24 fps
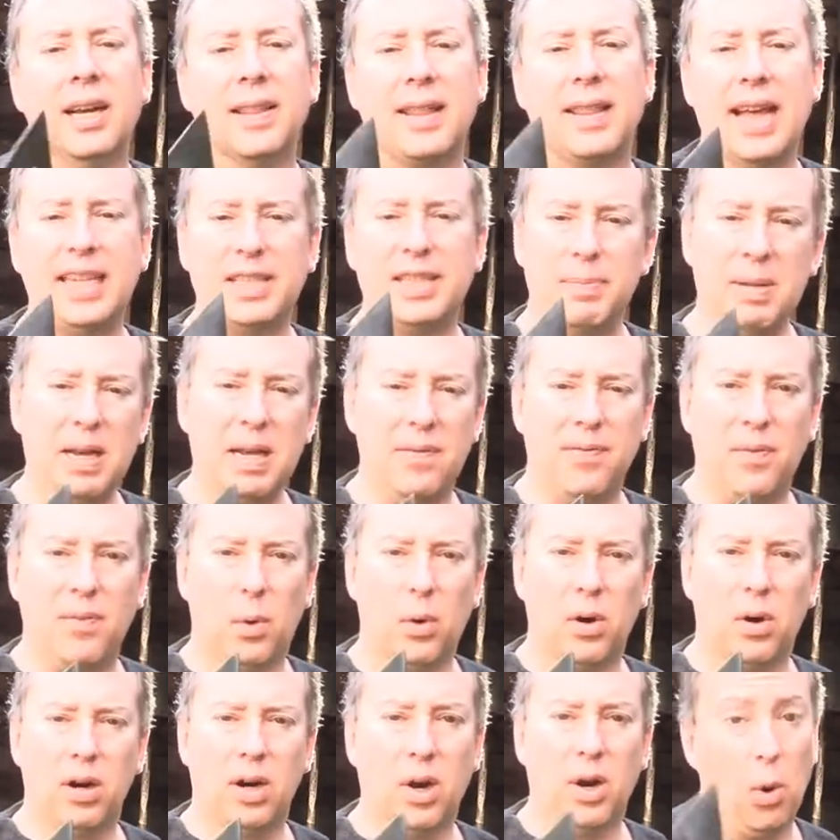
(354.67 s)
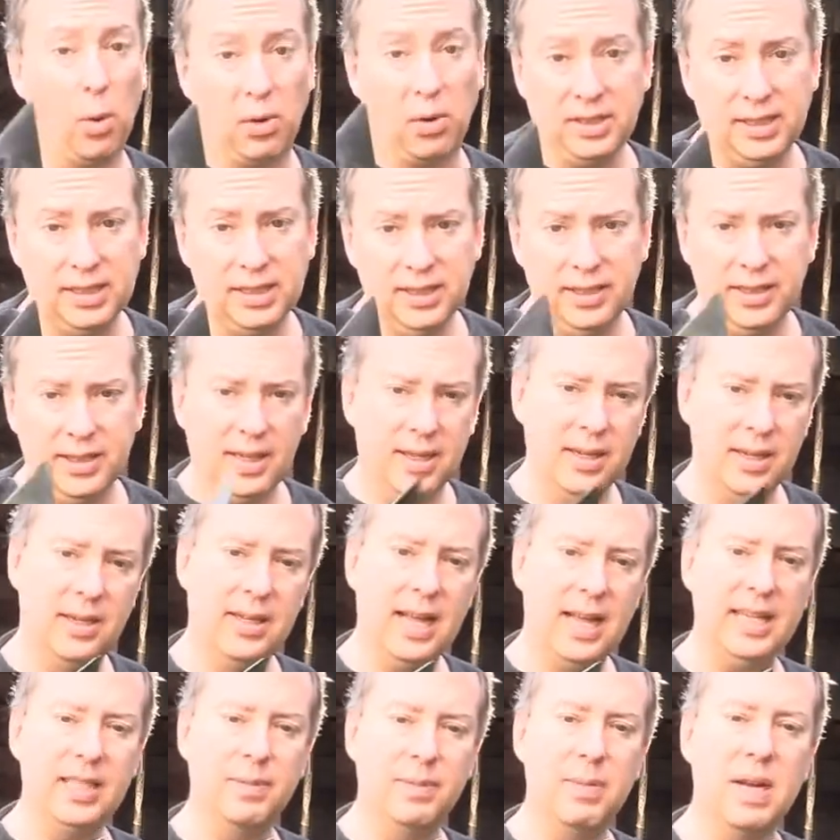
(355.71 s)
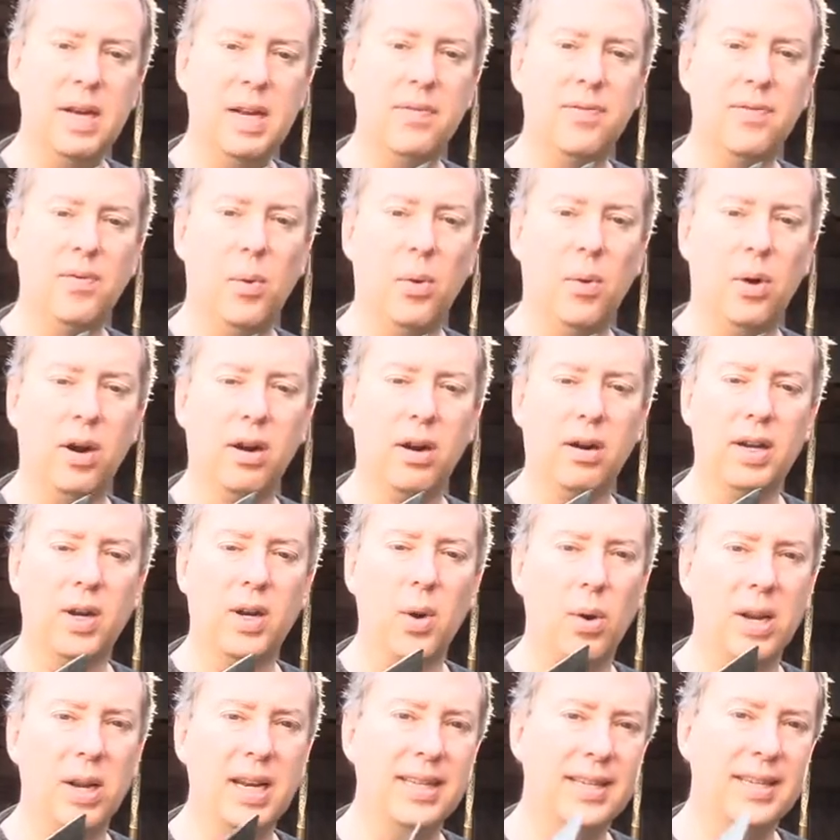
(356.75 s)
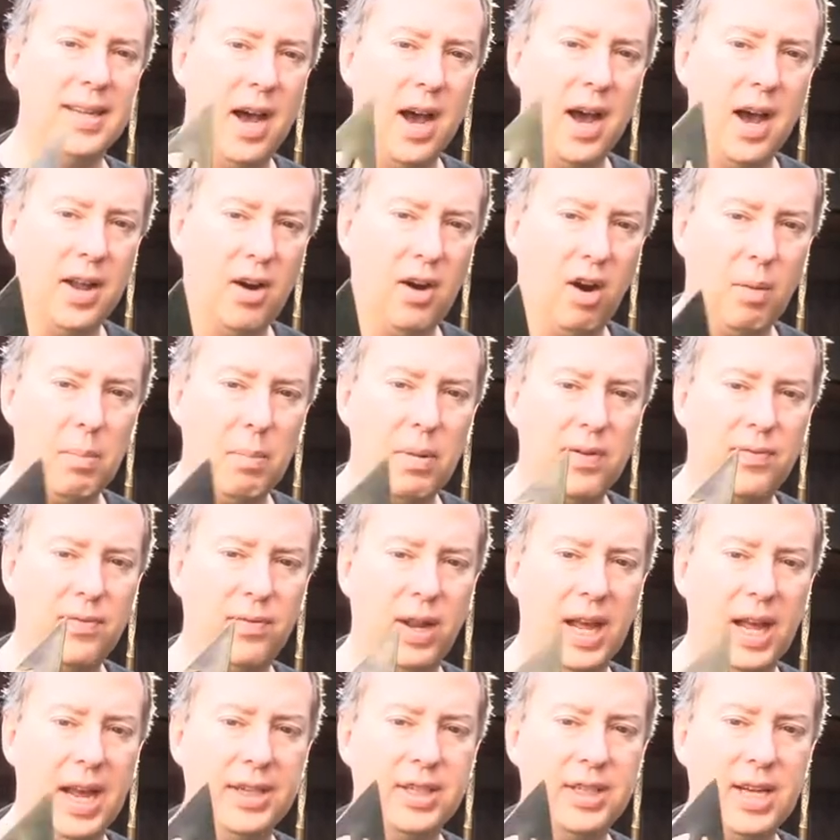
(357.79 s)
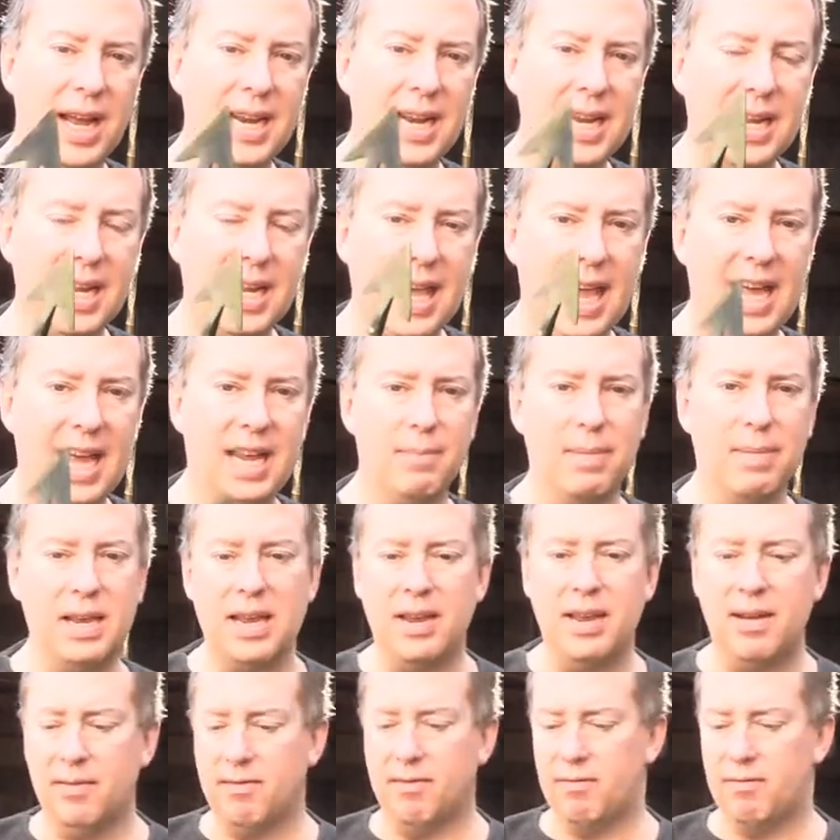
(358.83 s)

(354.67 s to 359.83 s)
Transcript: That's meant for horses, that's meant for going into unarmored flesh, and it can be